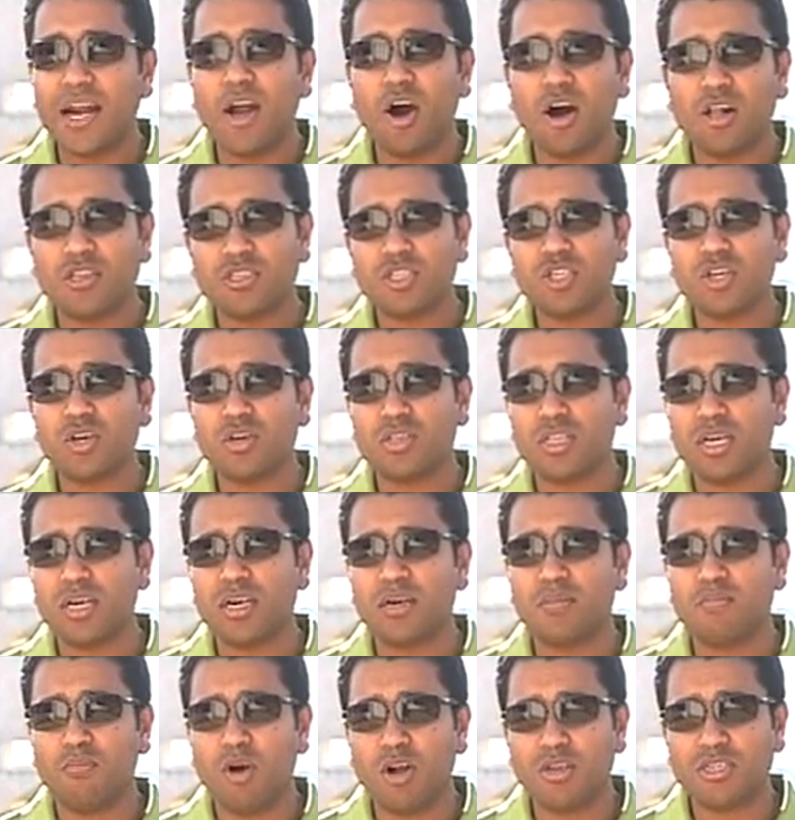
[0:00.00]
also the
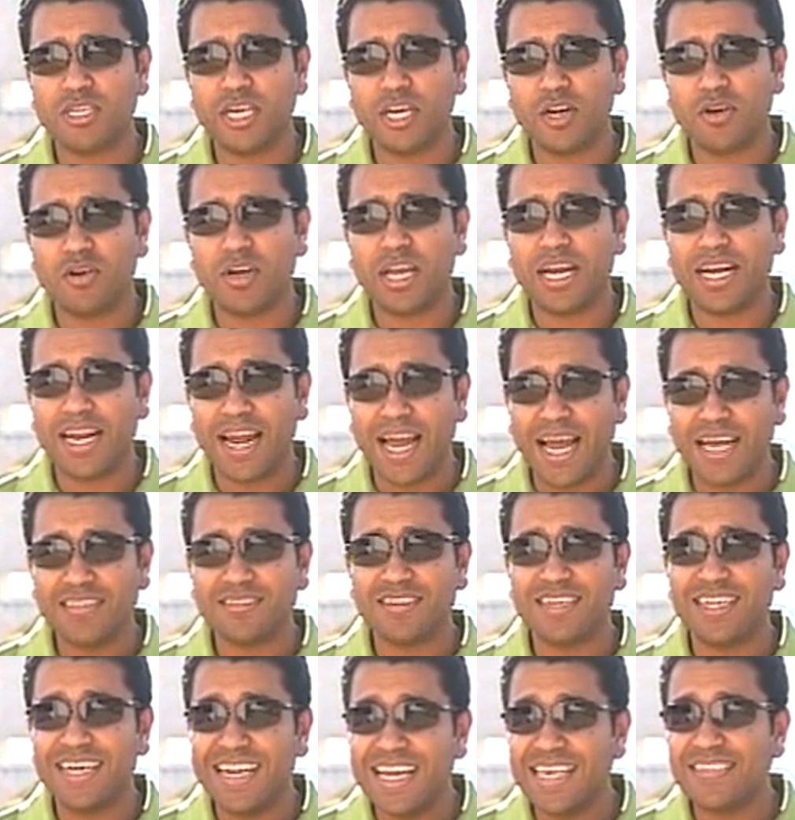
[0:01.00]
Montero, it has a
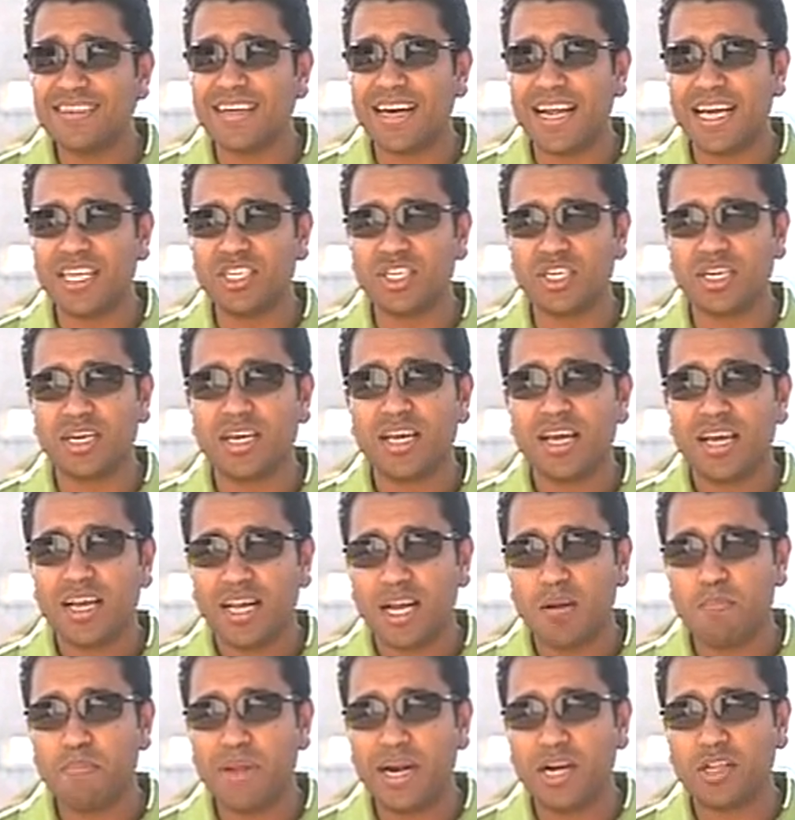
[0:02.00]
diesel engine
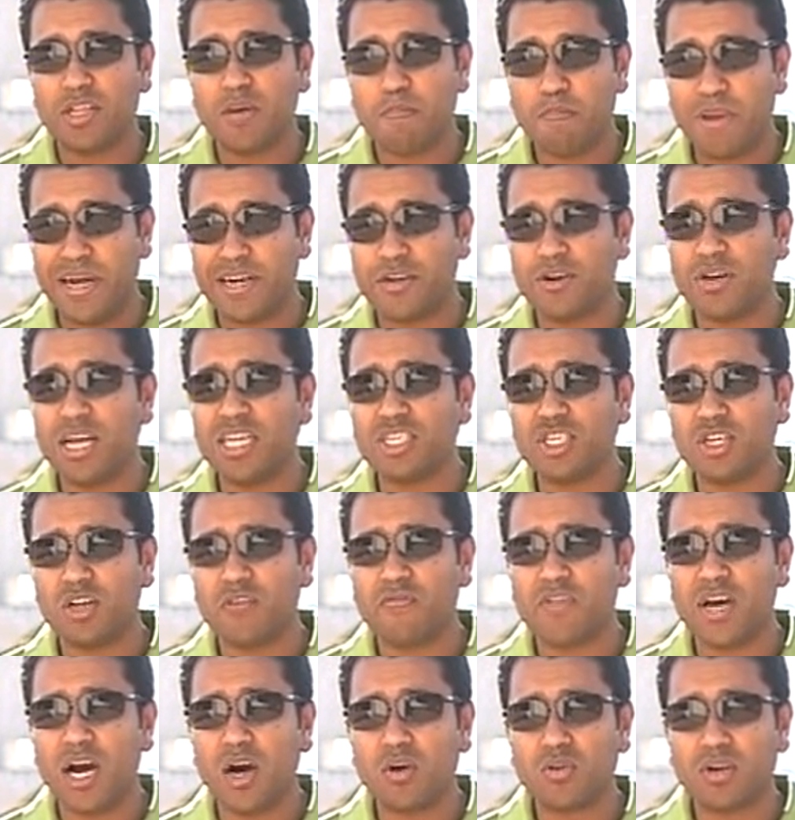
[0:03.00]
compared to the petrol engine on
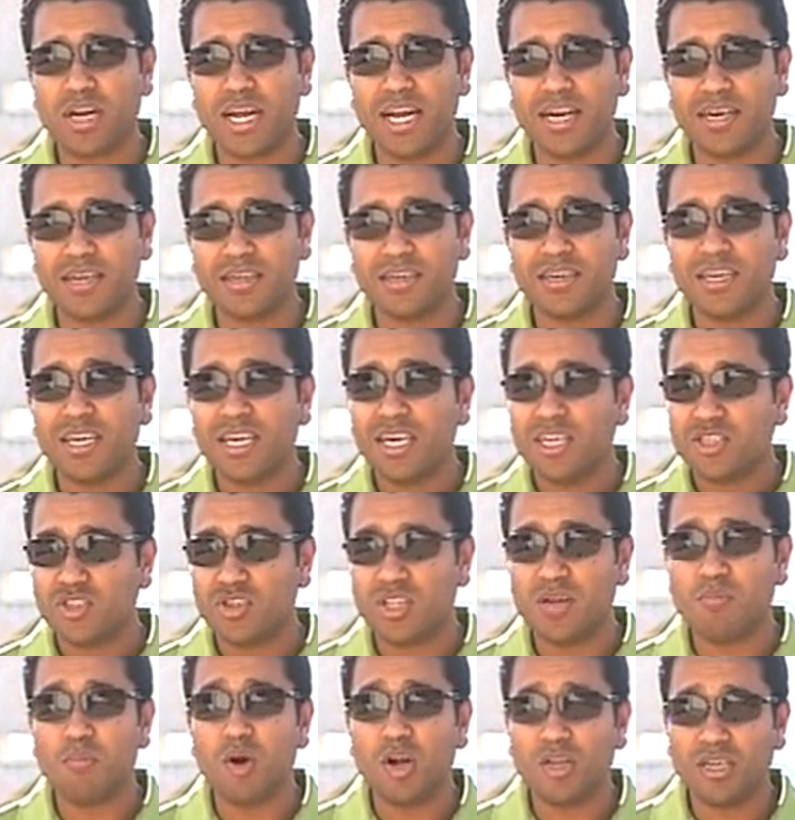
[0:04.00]
the Outlander. So
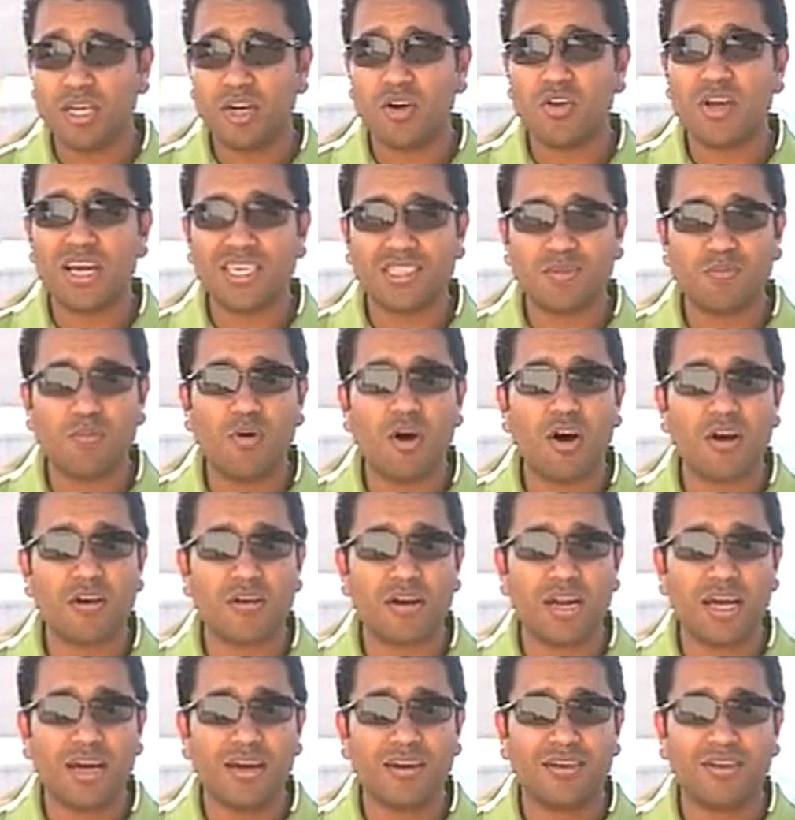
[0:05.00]
the Montero is more
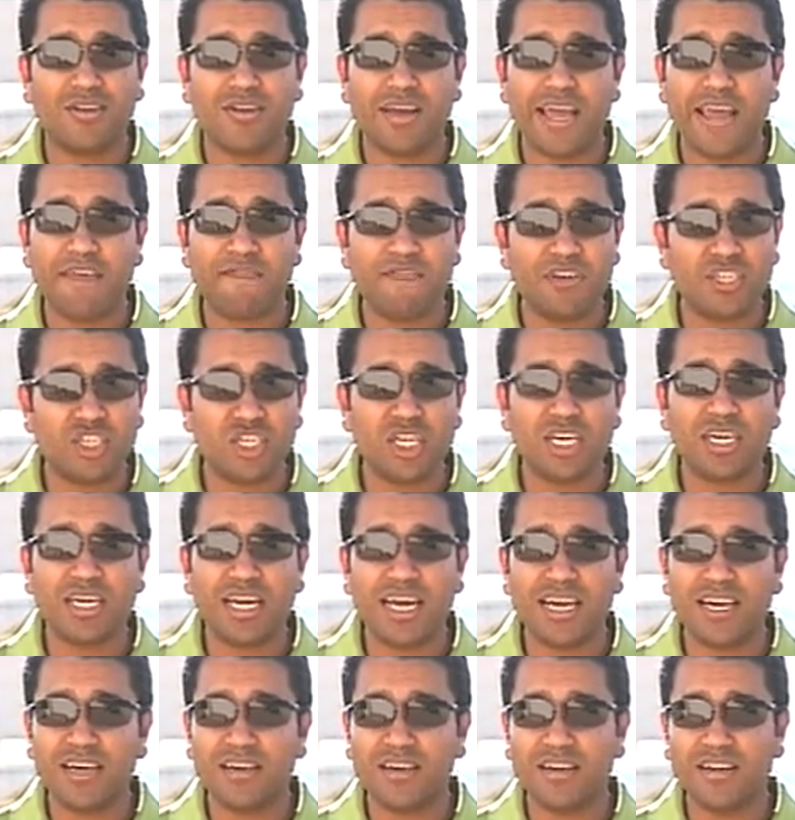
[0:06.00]
efficient, and